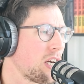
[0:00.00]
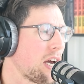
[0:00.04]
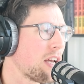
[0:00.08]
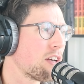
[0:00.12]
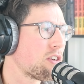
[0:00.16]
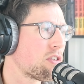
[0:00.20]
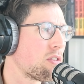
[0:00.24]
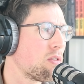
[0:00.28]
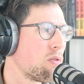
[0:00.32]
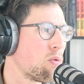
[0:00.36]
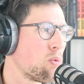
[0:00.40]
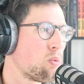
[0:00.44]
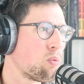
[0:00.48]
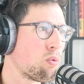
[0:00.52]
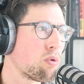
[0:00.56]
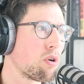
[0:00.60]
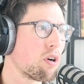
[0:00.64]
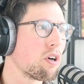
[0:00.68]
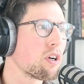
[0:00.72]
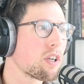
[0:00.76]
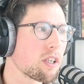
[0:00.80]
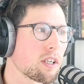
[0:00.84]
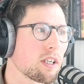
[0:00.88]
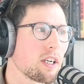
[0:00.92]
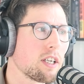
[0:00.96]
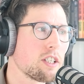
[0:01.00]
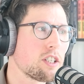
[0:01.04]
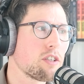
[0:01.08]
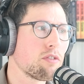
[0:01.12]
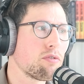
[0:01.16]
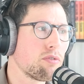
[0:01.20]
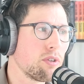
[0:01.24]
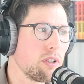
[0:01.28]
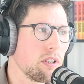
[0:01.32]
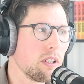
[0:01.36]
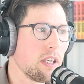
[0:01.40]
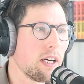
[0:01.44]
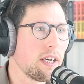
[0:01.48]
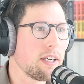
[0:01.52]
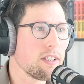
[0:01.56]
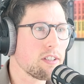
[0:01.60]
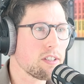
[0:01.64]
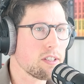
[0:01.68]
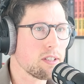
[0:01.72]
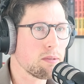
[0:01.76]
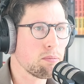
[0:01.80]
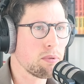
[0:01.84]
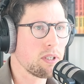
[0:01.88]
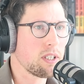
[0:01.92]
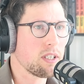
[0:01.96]
get work as a
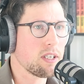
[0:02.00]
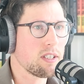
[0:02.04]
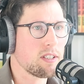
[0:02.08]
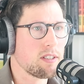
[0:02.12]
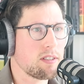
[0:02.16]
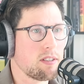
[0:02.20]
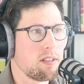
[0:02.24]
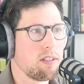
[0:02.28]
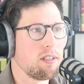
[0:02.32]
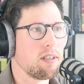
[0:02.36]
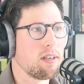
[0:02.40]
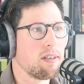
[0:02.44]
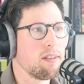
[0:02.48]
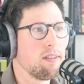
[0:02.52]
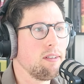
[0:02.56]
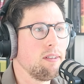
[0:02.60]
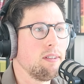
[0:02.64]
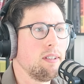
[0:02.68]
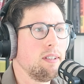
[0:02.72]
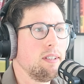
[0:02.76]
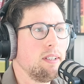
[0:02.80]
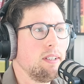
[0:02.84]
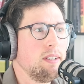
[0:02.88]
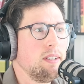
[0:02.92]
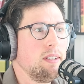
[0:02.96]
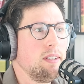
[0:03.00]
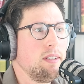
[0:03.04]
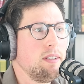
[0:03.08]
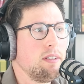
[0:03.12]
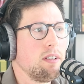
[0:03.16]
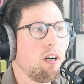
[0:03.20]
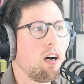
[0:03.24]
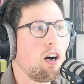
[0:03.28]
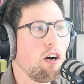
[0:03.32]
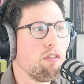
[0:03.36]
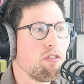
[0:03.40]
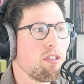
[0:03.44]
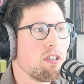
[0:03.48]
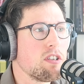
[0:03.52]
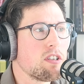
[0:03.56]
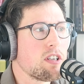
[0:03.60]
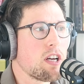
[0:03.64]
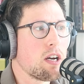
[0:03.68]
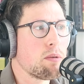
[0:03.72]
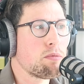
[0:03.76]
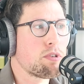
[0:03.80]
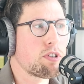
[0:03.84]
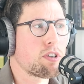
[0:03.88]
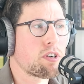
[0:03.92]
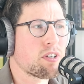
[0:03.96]
freelancer because,
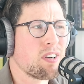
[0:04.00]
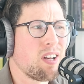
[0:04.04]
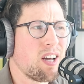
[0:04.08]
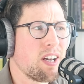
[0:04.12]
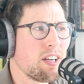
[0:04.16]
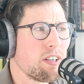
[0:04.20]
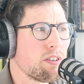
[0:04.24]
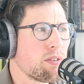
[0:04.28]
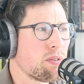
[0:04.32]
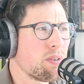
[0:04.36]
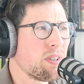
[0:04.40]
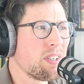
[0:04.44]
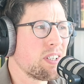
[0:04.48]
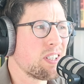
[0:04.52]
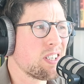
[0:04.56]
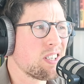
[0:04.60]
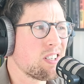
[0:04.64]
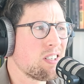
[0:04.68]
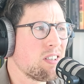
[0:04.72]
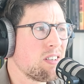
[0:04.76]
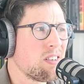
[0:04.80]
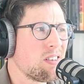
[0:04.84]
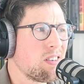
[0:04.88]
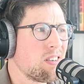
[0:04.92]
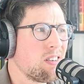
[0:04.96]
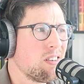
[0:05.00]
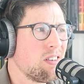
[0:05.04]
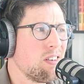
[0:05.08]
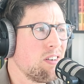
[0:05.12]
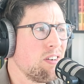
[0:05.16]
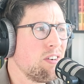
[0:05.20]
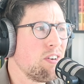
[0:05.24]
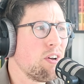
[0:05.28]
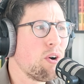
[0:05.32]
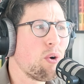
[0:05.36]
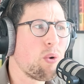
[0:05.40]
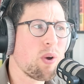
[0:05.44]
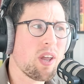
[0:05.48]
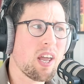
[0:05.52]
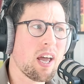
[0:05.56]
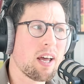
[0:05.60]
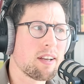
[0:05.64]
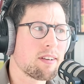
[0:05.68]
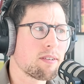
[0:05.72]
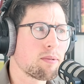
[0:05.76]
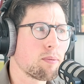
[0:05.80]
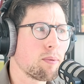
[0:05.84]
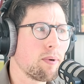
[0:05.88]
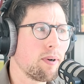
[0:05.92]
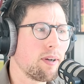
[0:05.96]
oftentimes your client really doesn't know
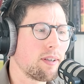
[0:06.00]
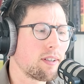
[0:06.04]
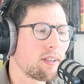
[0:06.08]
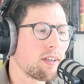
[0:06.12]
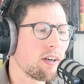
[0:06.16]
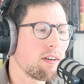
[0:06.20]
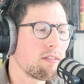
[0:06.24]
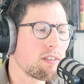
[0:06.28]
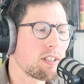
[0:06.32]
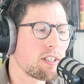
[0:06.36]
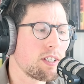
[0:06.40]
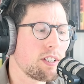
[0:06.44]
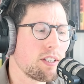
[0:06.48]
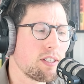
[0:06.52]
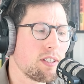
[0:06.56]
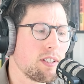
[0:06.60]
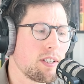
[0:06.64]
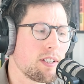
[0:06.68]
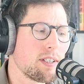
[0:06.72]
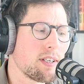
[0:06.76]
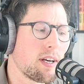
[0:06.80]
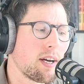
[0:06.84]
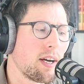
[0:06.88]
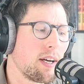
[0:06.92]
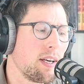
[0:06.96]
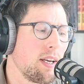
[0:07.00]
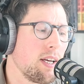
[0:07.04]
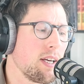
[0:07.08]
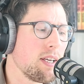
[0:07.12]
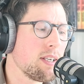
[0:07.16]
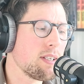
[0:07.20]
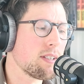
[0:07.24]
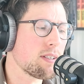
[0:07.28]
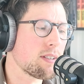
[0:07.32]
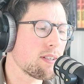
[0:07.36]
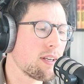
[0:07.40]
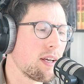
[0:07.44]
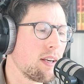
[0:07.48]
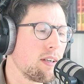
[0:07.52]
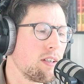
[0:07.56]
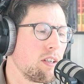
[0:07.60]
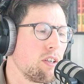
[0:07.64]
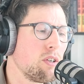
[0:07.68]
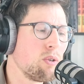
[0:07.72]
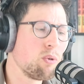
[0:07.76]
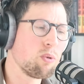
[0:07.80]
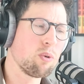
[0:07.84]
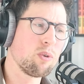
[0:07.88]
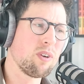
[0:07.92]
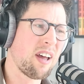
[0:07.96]
yet what conversation design is, and
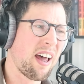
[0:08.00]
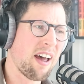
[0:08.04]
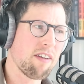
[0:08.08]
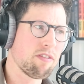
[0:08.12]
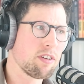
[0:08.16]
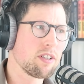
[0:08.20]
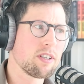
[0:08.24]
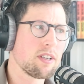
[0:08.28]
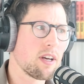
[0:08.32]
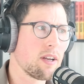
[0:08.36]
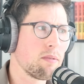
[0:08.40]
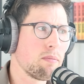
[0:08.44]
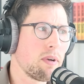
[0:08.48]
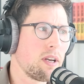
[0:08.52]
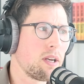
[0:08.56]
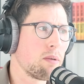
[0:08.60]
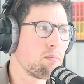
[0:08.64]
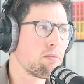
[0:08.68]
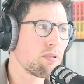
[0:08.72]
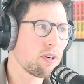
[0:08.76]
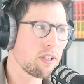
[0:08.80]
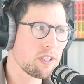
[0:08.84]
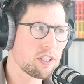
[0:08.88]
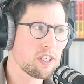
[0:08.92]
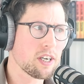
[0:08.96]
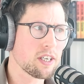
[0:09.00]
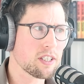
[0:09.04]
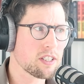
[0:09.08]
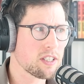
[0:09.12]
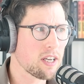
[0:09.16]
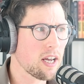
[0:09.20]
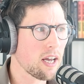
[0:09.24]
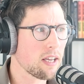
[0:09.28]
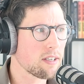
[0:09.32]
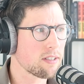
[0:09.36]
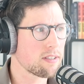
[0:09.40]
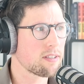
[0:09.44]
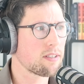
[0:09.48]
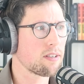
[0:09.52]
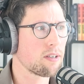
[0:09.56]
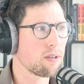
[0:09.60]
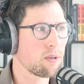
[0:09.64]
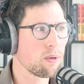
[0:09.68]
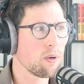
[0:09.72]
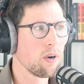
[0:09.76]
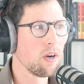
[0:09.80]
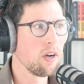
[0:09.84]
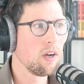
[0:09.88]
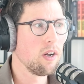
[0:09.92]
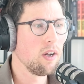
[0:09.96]
you haven't done many projects yet.
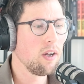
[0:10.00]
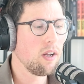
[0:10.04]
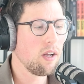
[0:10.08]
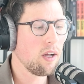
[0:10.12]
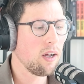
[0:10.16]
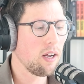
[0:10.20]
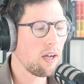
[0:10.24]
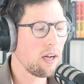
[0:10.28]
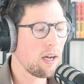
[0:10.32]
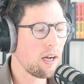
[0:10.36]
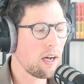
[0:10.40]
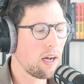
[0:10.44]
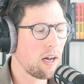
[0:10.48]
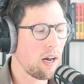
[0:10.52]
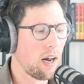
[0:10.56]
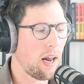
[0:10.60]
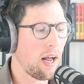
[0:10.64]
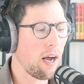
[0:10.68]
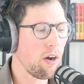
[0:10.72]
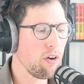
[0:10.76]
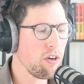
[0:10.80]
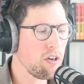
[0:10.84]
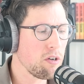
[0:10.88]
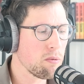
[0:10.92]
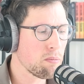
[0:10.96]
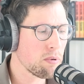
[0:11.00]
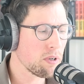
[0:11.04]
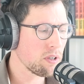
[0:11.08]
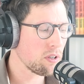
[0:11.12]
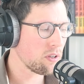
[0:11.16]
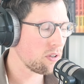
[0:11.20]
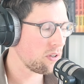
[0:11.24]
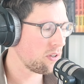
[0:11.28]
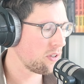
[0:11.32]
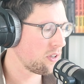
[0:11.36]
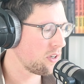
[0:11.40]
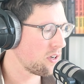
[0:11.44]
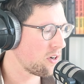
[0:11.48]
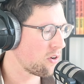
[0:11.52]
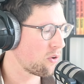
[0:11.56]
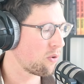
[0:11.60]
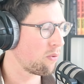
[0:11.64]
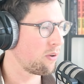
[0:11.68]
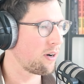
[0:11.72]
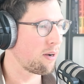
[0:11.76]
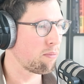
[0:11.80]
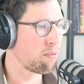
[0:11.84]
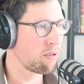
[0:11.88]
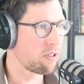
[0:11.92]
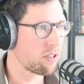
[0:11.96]
So how do you build, a
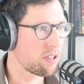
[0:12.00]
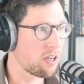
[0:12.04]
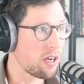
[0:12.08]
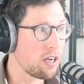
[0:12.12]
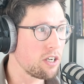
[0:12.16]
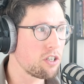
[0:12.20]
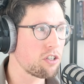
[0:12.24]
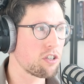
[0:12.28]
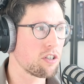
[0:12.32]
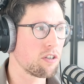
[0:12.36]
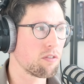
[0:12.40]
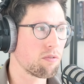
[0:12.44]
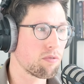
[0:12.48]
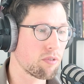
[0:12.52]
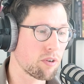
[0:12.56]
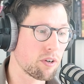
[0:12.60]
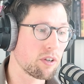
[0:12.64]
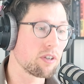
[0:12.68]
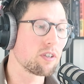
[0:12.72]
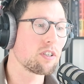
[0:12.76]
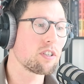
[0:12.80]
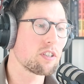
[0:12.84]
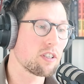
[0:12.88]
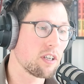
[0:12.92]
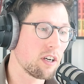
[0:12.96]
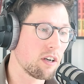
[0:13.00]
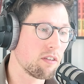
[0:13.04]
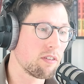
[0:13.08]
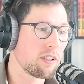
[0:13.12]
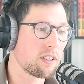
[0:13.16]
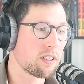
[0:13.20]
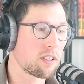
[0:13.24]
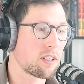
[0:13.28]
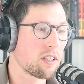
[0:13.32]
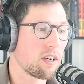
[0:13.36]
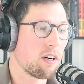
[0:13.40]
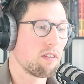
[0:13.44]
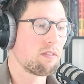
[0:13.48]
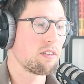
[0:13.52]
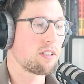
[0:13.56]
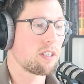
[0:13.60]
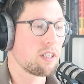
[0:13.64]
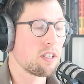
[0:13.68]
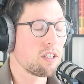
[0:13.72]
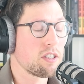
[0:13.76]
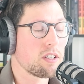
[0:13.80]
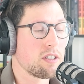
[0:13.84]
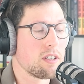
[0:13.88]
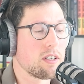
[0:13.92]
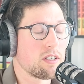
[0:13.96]
reputation for yourself as a
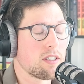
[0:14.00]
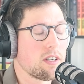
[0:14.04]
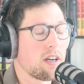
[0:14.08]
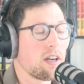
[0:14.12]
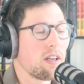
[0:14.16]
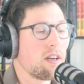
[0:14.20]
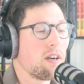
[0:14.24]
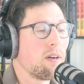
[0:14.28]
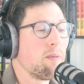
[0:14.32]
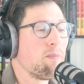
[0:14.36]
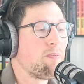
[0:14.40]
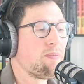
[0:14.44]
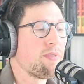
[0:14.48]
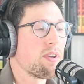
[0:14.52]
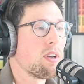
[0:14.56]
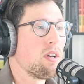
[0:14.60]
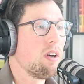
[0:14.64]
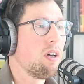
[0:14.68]
conversation designer?